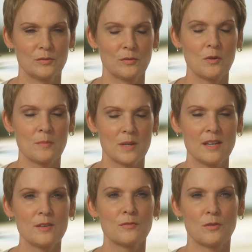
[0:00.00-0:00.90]
for
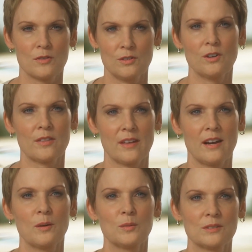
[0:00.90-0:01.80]
me, for the look that
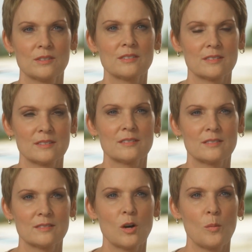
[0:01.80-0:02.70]
I was
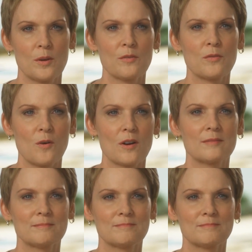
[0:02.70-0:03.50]
hoping for.